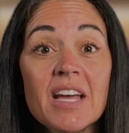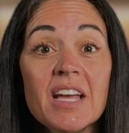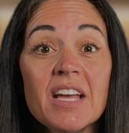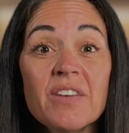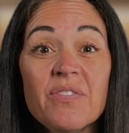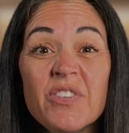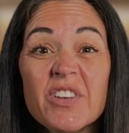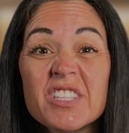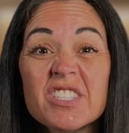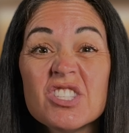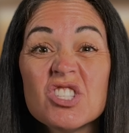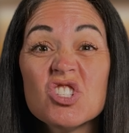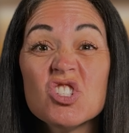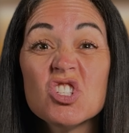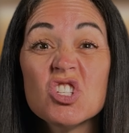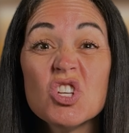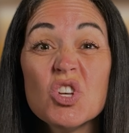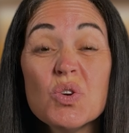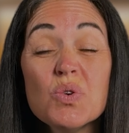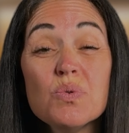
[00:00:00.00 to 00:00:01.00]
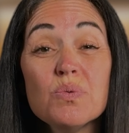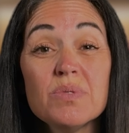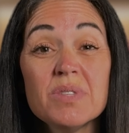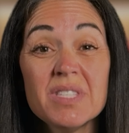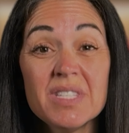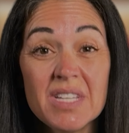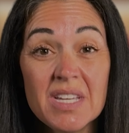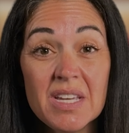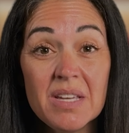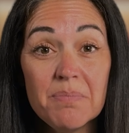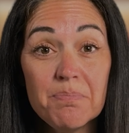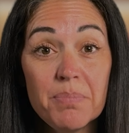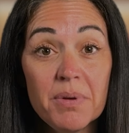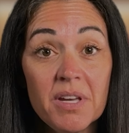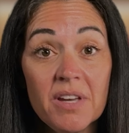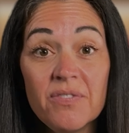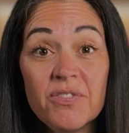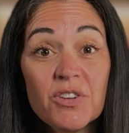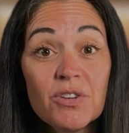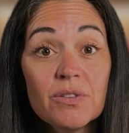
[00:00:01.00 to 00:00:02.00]
if it's too deep,
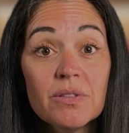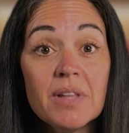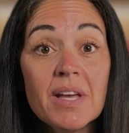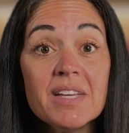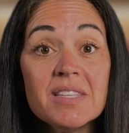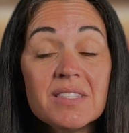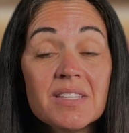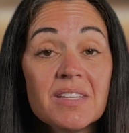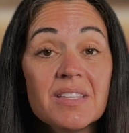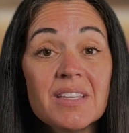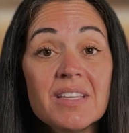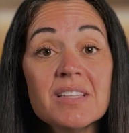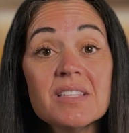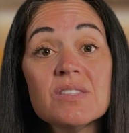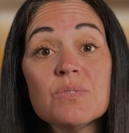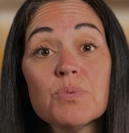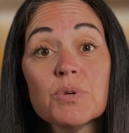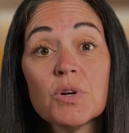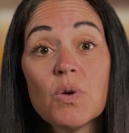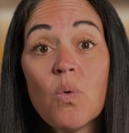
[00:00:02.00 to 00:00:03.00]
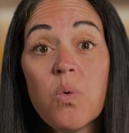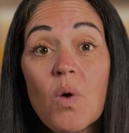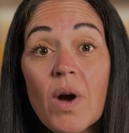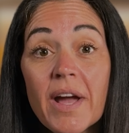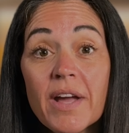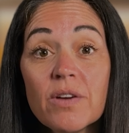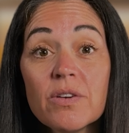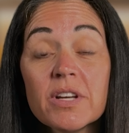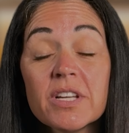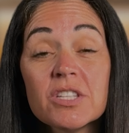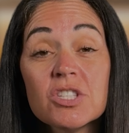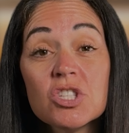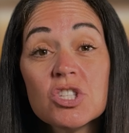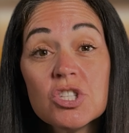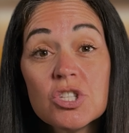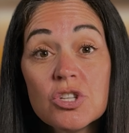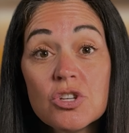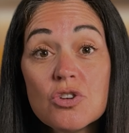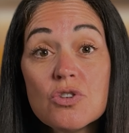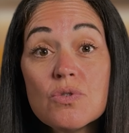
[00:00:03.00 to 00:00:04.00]
if your lesson is requiring
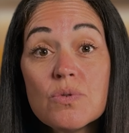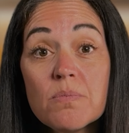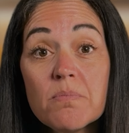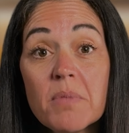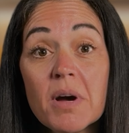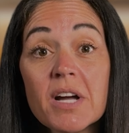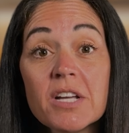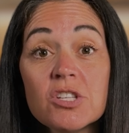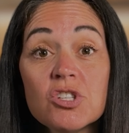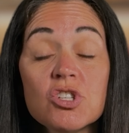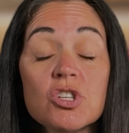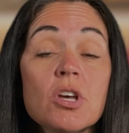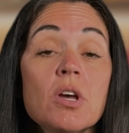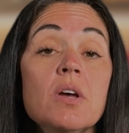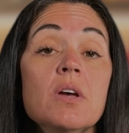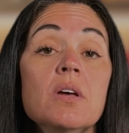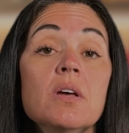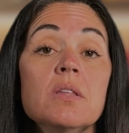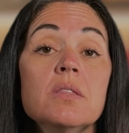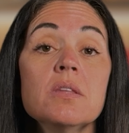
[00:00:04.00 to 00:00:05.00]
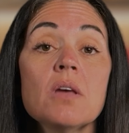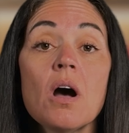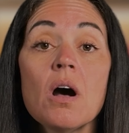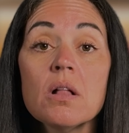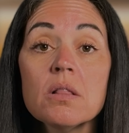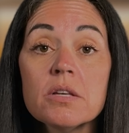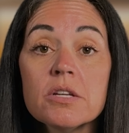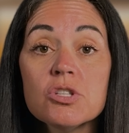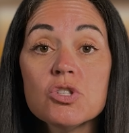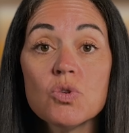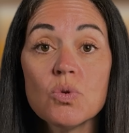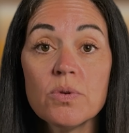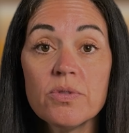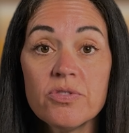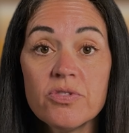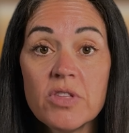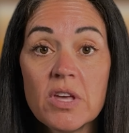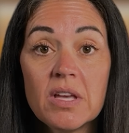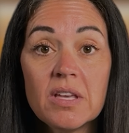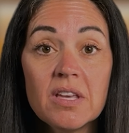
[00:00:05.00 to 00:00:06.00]
too much knowledge or
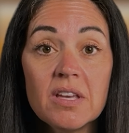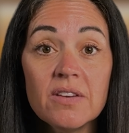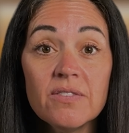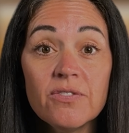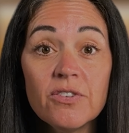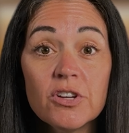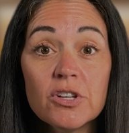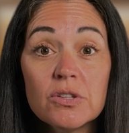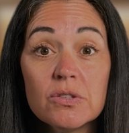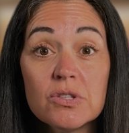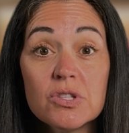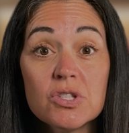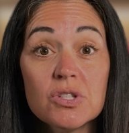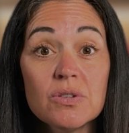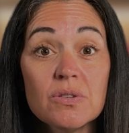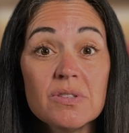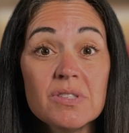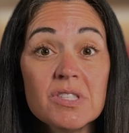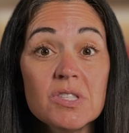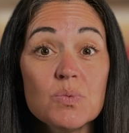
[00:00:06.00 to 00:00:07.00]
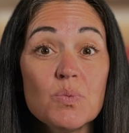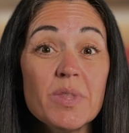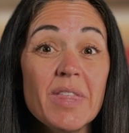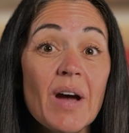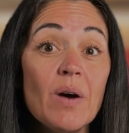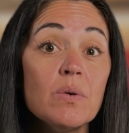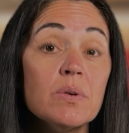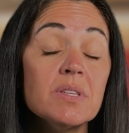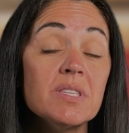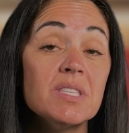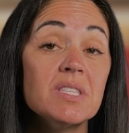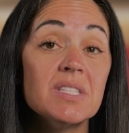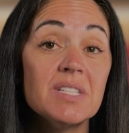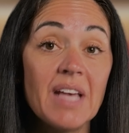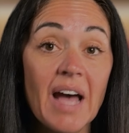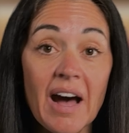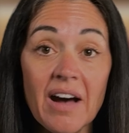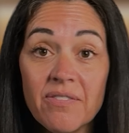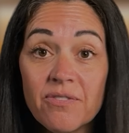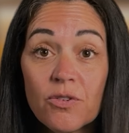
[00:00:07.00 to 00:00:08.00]
thinking for your students without
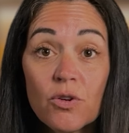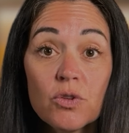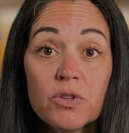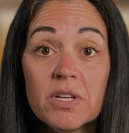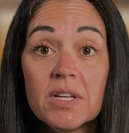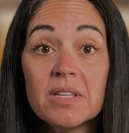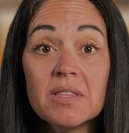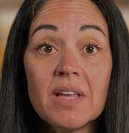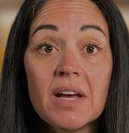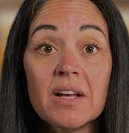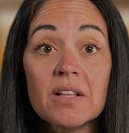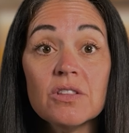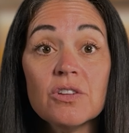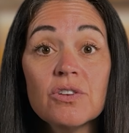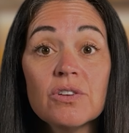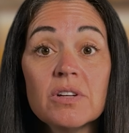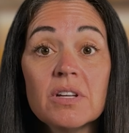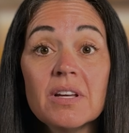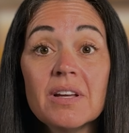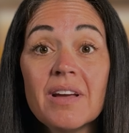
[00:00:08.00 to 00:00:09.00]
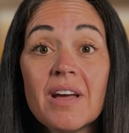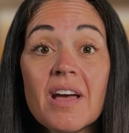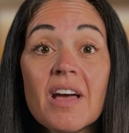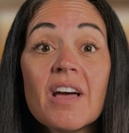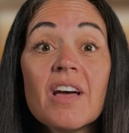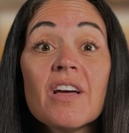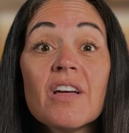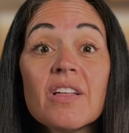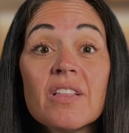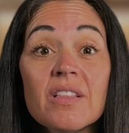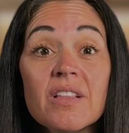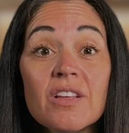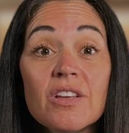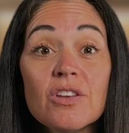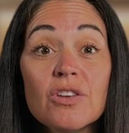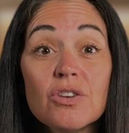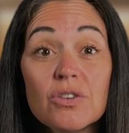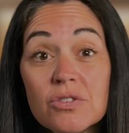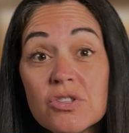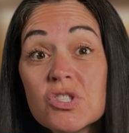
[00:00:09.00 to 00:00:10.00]
scaffolding that learning,
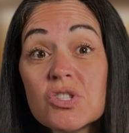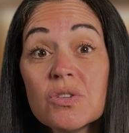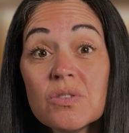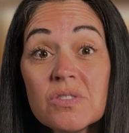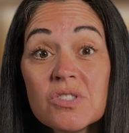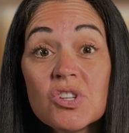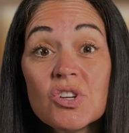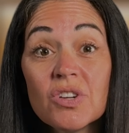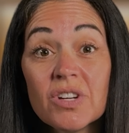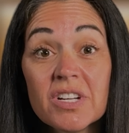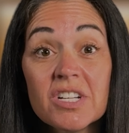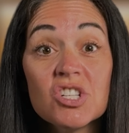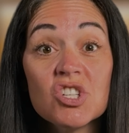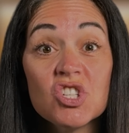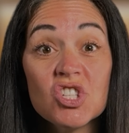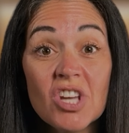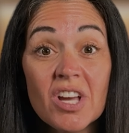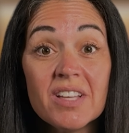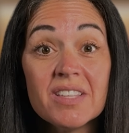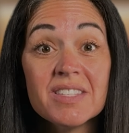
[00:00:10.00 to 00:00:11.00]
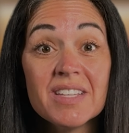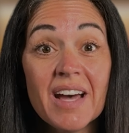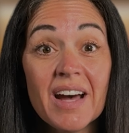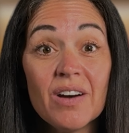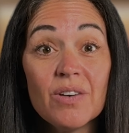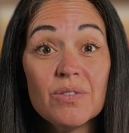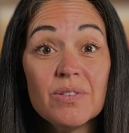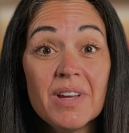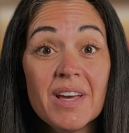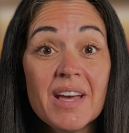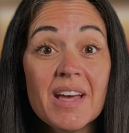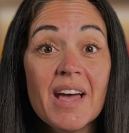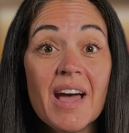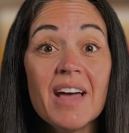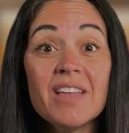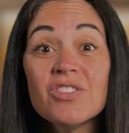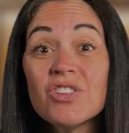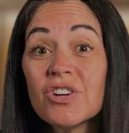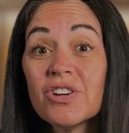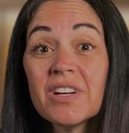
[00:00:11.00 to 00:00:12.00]
your students are going to shut down
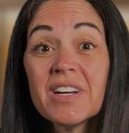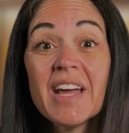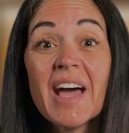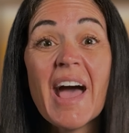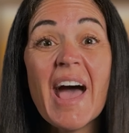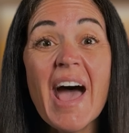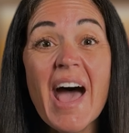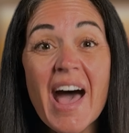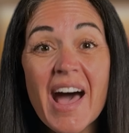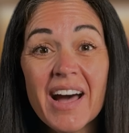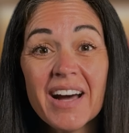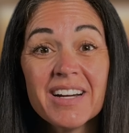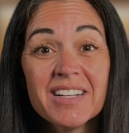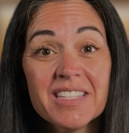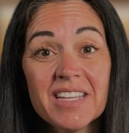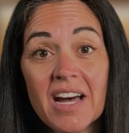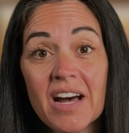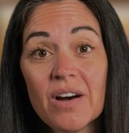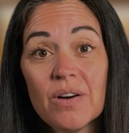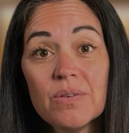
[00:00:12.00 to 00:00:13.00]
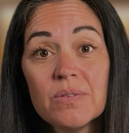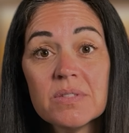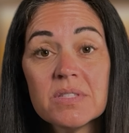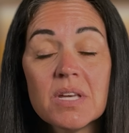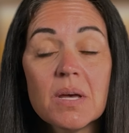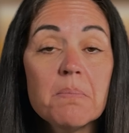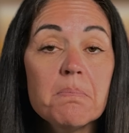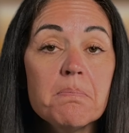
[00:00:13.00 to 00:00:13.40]
and they're going to act out to